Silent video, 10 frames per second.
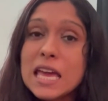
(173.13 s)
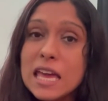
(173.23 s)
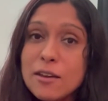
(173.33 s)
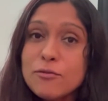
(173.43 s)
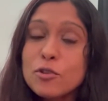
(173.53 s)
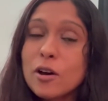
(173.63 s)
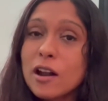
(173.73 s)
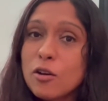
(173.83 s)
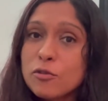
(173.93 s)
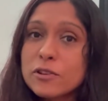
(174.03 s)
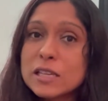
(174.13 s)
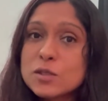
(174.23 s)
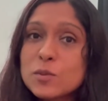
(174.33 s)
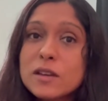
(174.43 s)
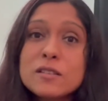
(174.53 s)
If you are out of an
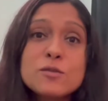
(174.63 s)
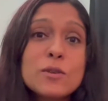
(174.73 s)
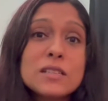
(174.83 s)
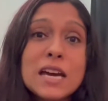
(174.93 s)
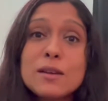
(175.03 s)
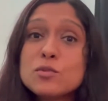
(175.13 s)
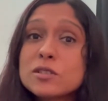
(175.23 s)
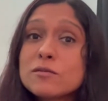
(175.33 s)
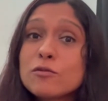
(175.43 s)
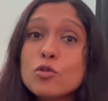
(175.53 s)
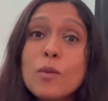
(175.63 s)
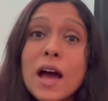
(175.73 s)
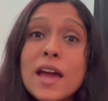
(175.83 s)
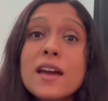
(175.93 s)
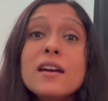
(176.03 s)
experience where time just flew
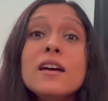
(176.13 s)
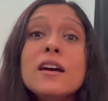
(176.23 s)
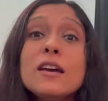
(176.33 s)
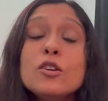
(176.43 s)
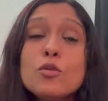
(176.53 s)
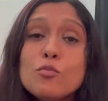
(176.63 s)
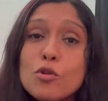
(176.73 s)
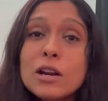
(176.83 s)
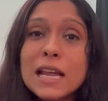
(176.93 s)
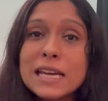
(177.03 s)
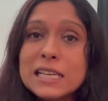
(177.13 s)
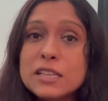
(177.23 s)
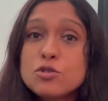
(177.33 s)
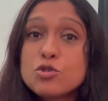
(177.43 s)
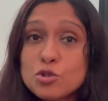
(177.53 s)
by, you're more
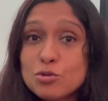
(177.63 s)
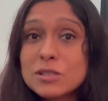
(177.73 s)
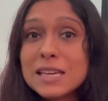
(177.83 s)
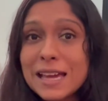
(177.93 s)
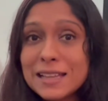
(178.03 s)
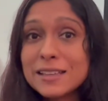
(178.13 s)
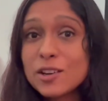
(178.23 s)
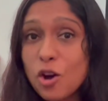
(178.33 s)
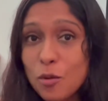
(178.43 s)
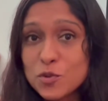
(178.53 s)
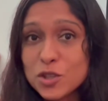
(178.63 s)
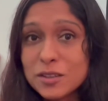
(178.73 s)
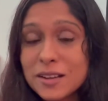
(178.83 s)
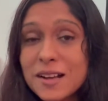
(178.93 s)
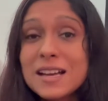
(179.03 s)
likely to choose the healthier option.
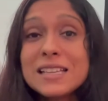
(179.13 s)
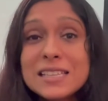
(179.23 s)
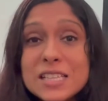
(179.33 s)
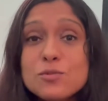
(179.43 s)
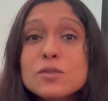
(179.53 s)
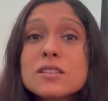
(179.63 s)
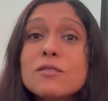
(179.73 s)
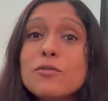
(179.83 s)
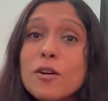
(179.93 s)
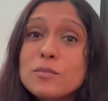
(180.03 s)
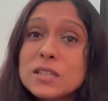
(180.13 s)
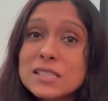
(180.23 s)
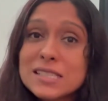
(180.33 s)
This was confirmed in a